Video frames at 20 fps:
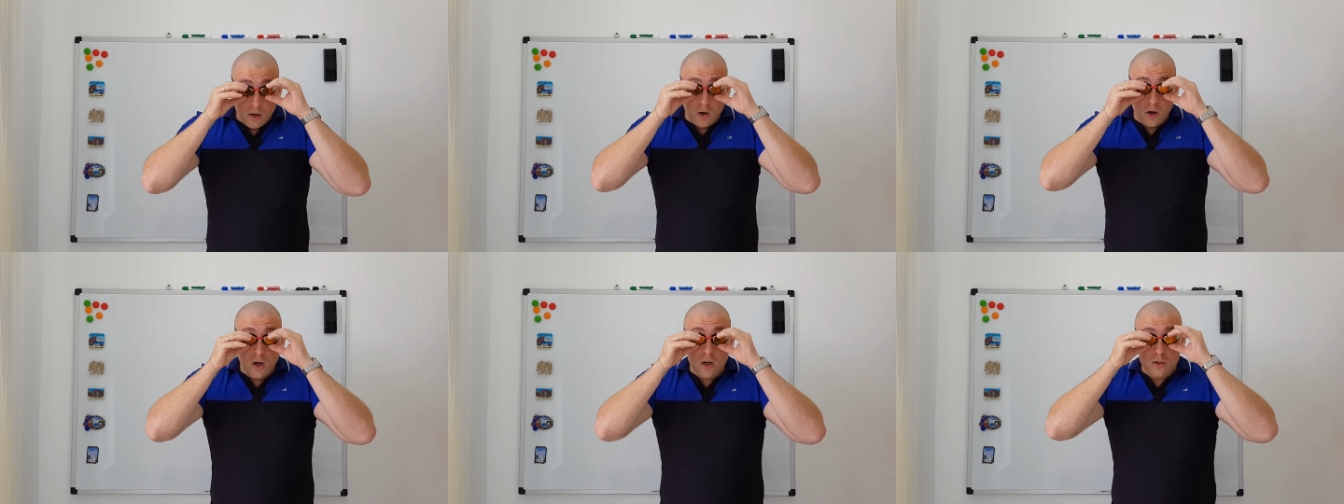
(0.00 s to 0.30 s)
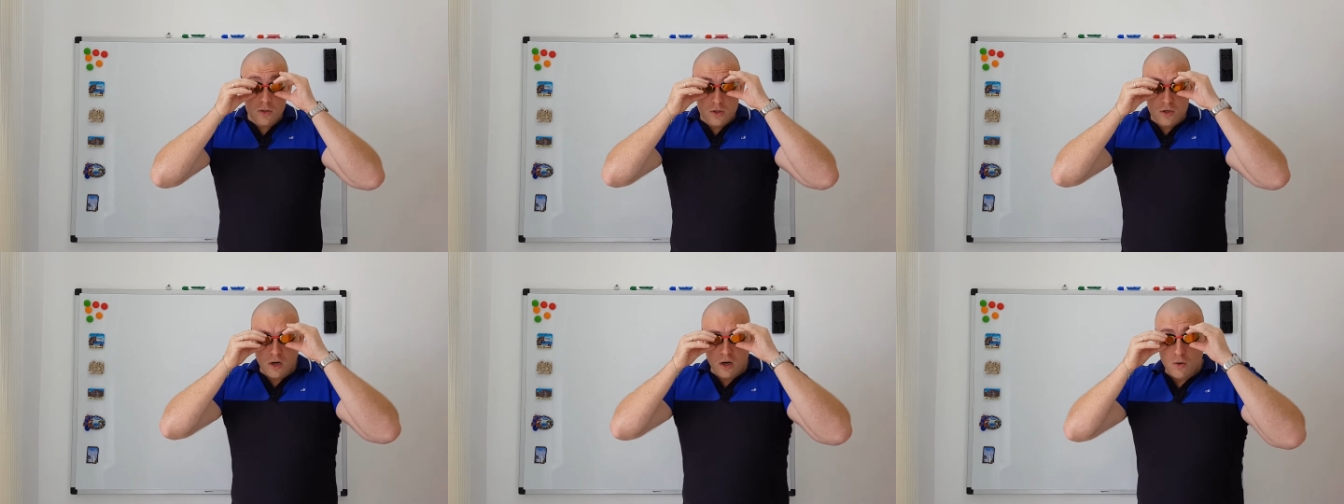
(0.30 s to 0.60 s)

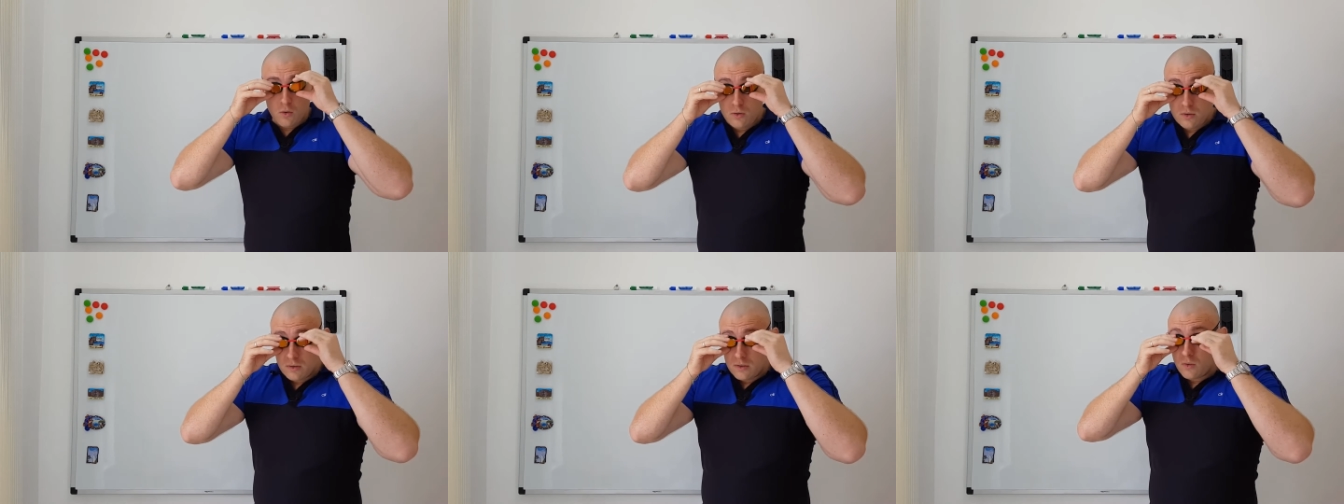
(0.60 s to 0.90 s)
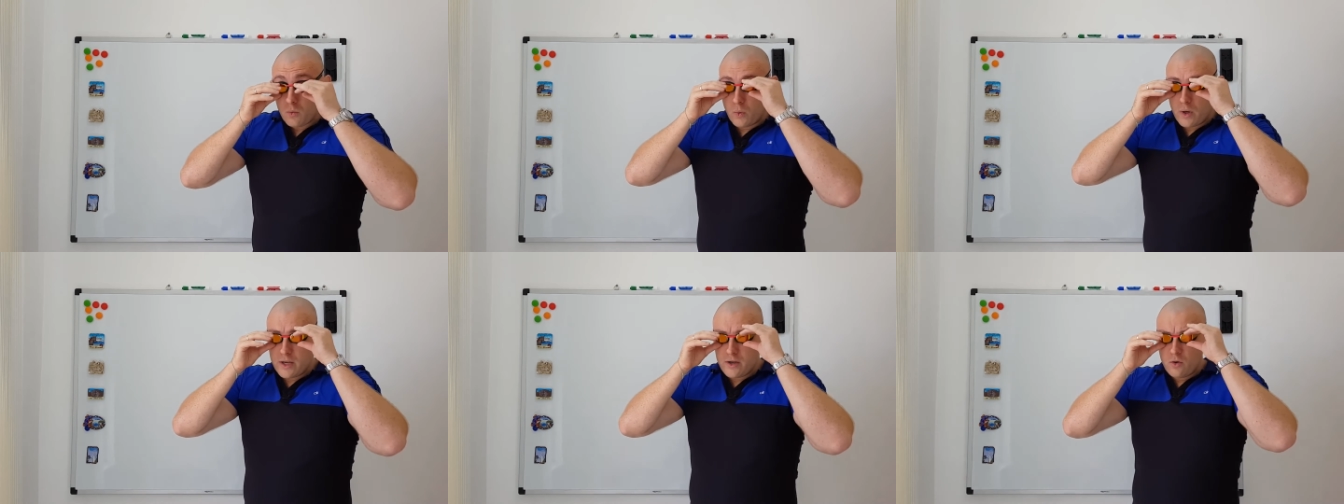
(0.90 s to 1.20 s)
Also,
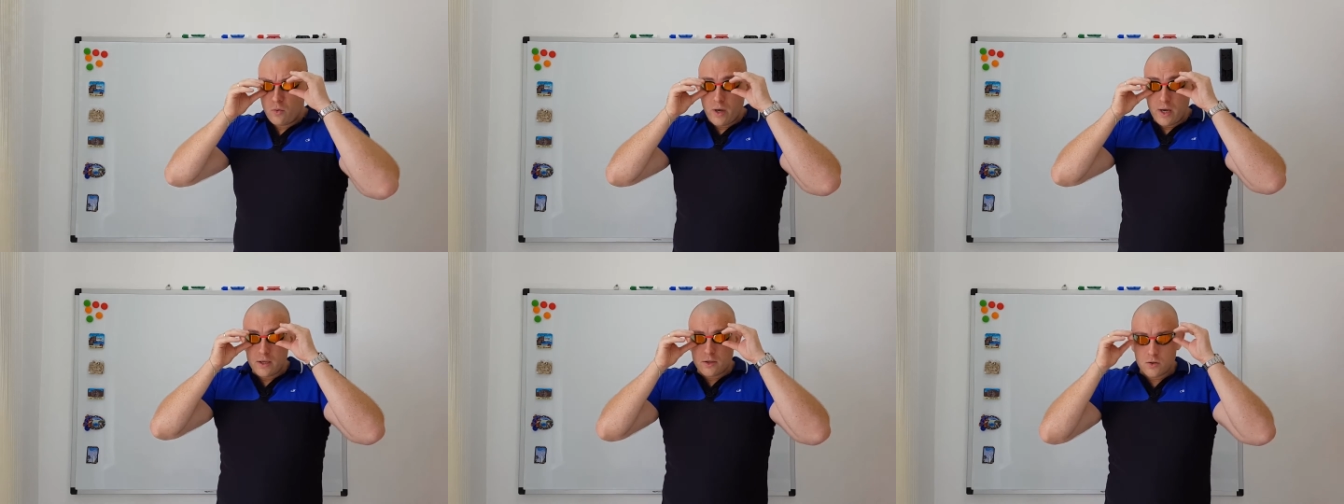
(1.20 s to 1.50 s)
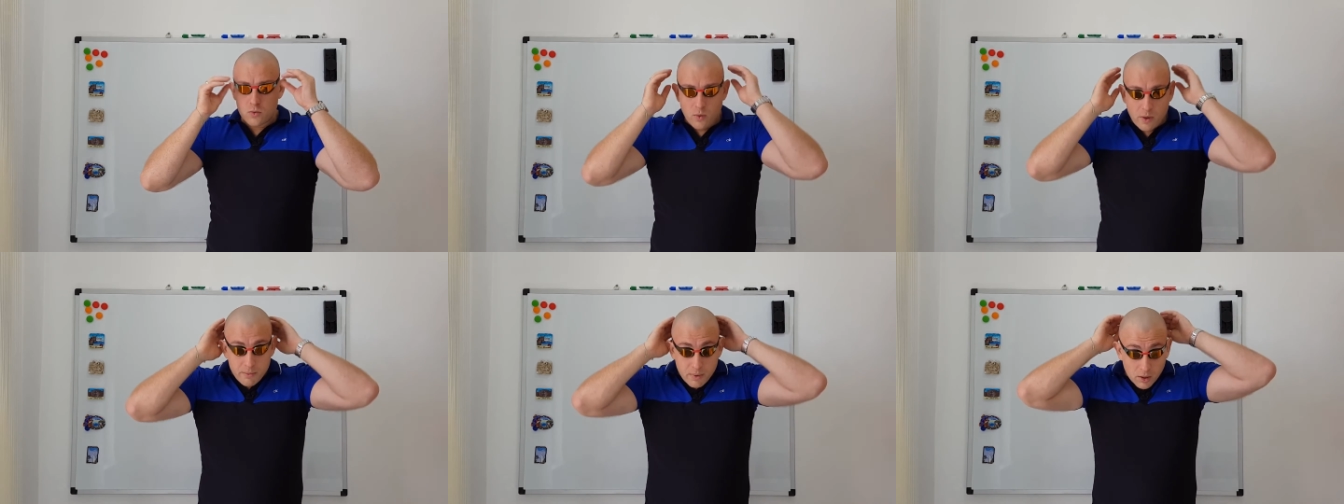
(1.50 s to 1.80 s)
when you wear
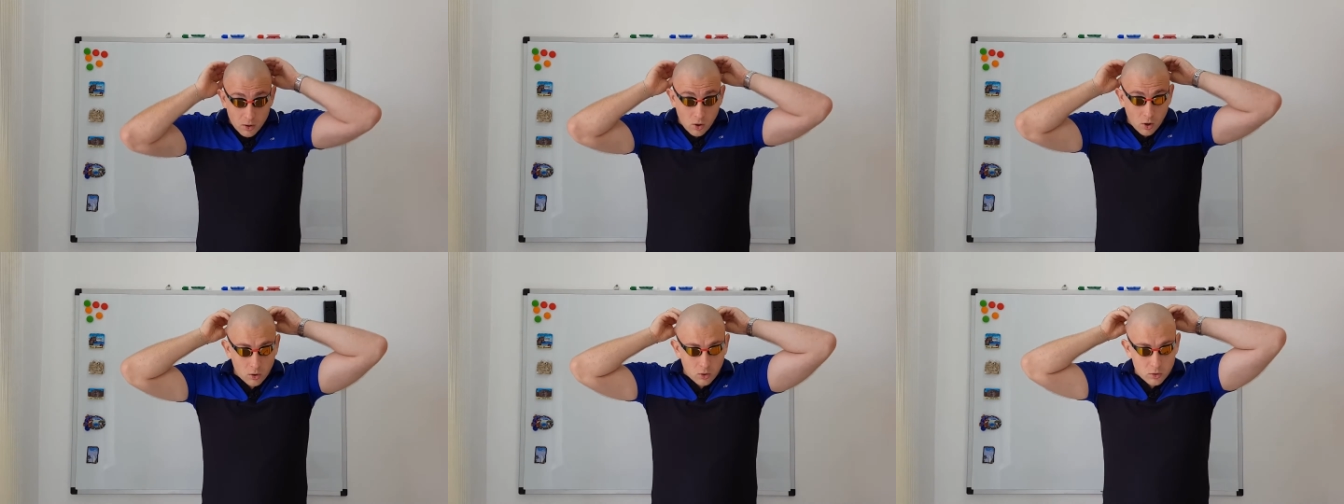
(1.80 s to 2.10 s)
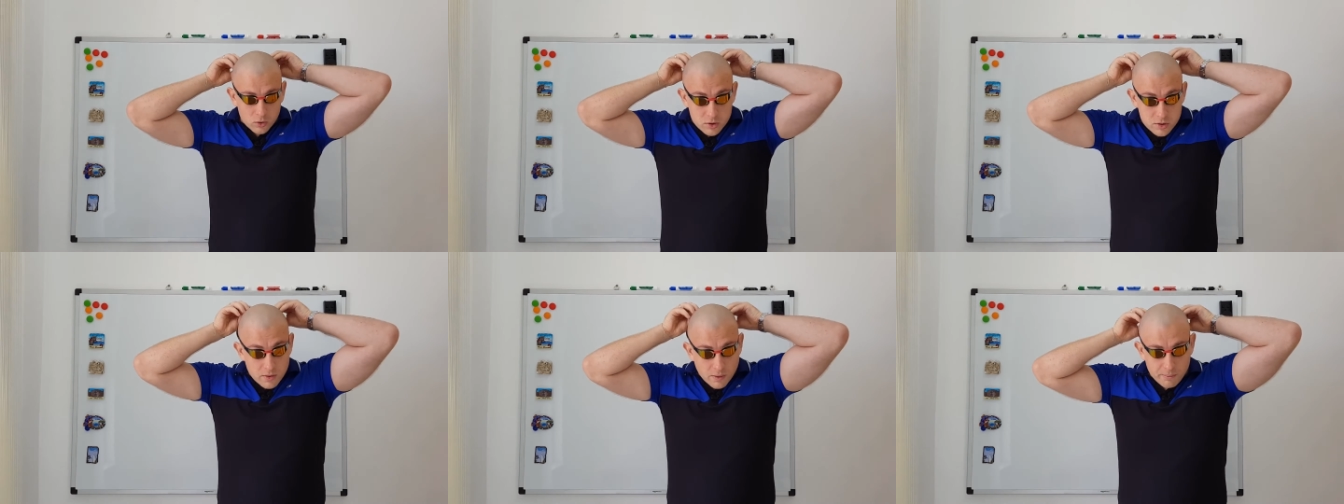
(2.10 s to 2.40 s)
swimming
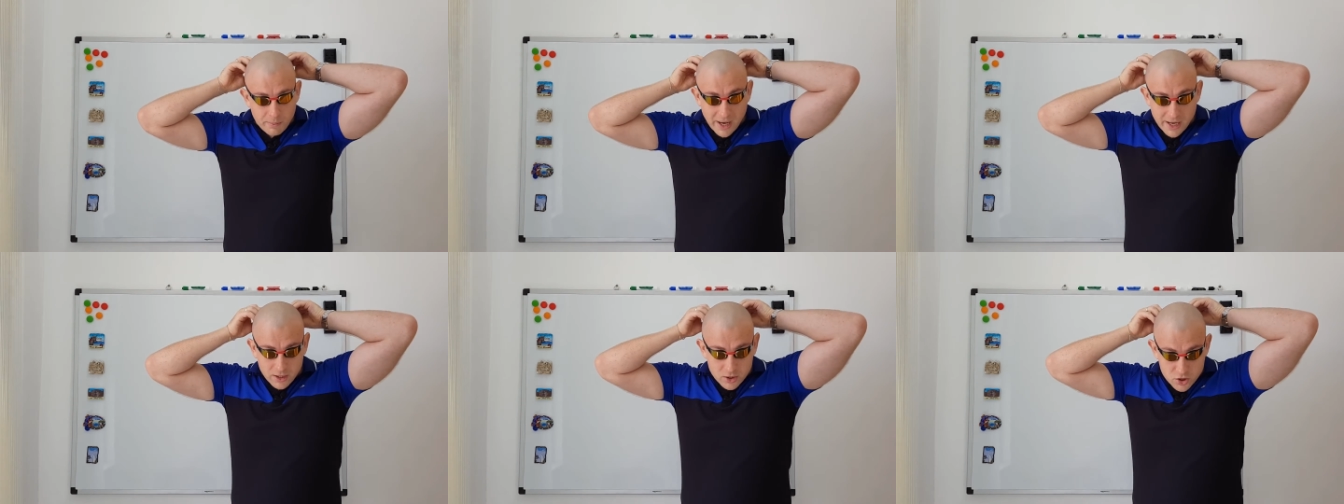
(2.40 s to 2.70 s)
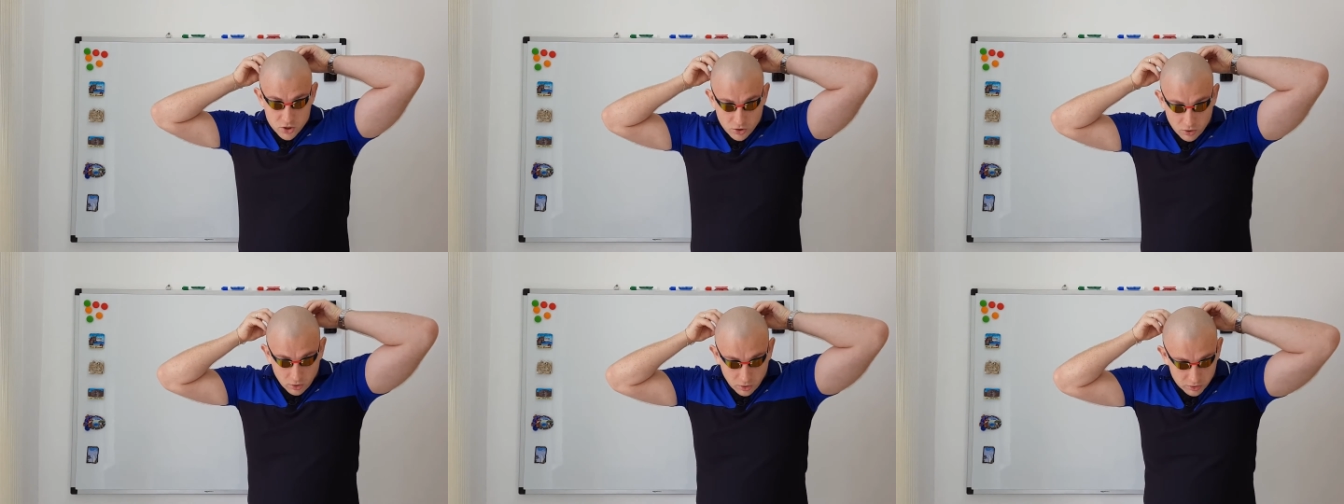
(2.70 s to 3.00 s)
goggles, make
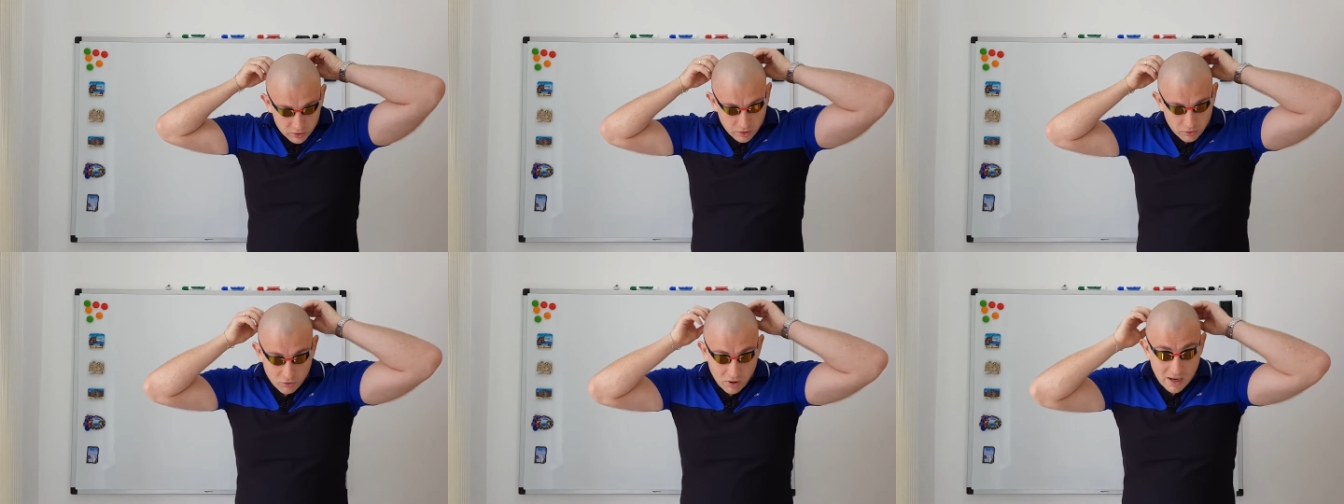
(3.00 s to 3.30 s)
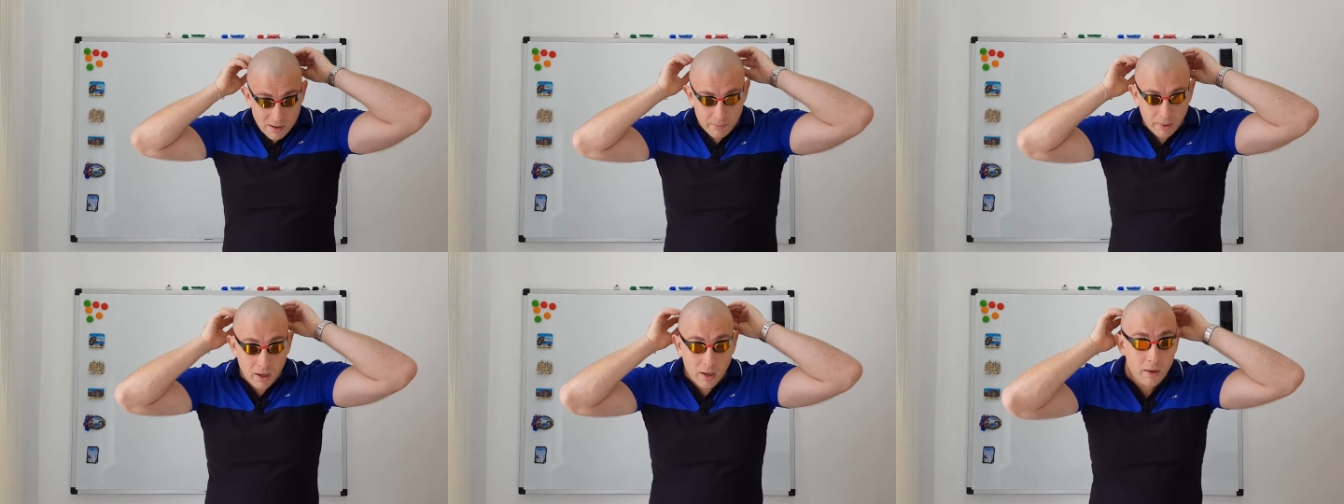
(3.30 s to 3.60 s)
sure the
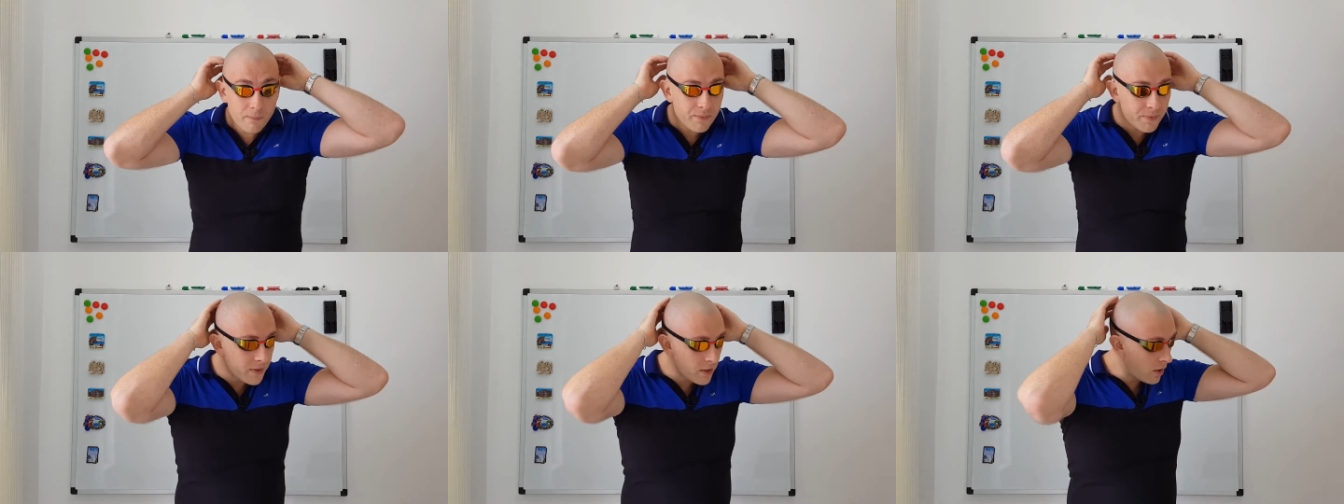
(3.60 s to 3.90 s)
rubber